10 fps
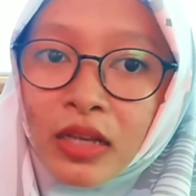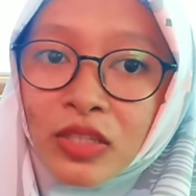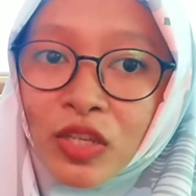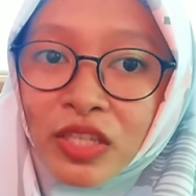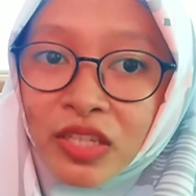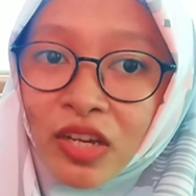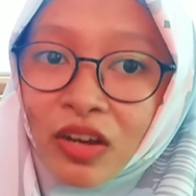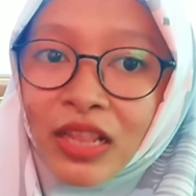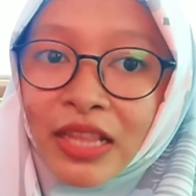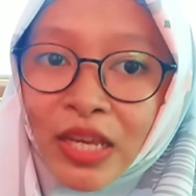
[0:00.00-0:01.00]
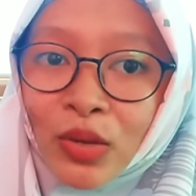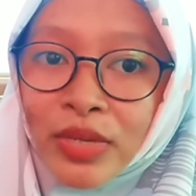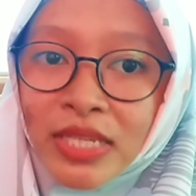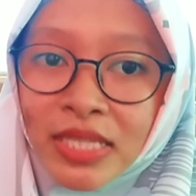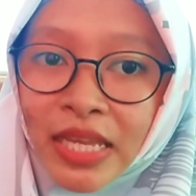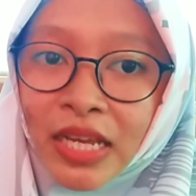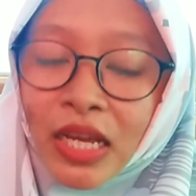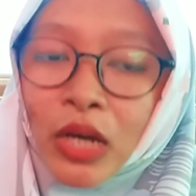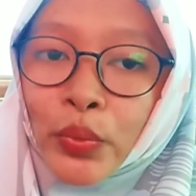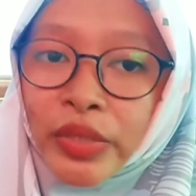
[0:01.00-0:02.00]
Sociolinguistic
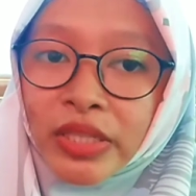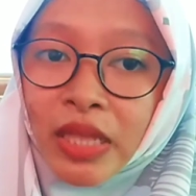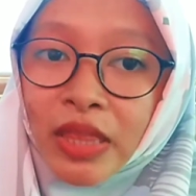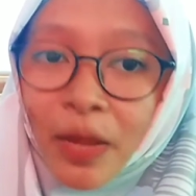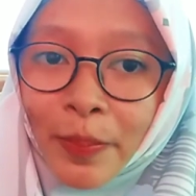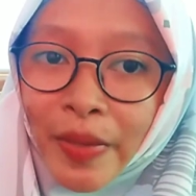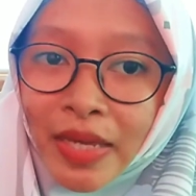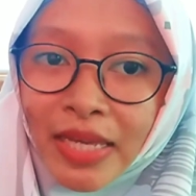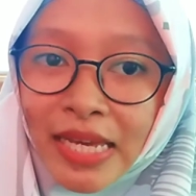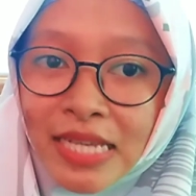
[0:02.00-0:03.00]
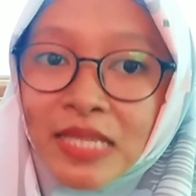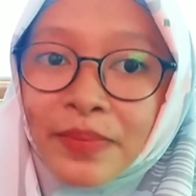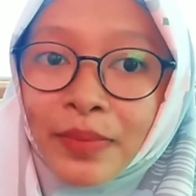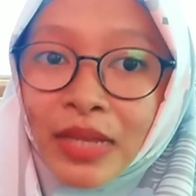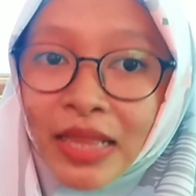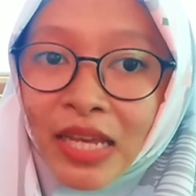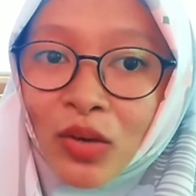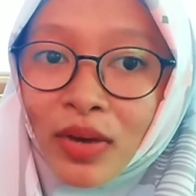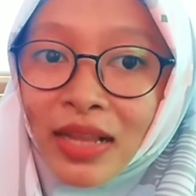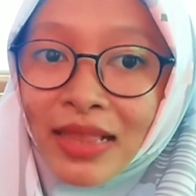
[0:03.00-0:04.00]
with the topic is
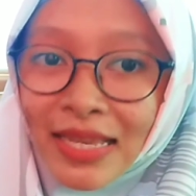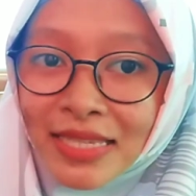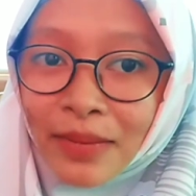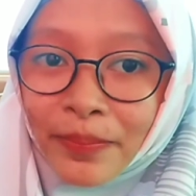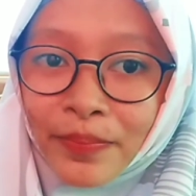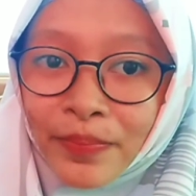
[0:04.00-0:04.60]
bilingualism.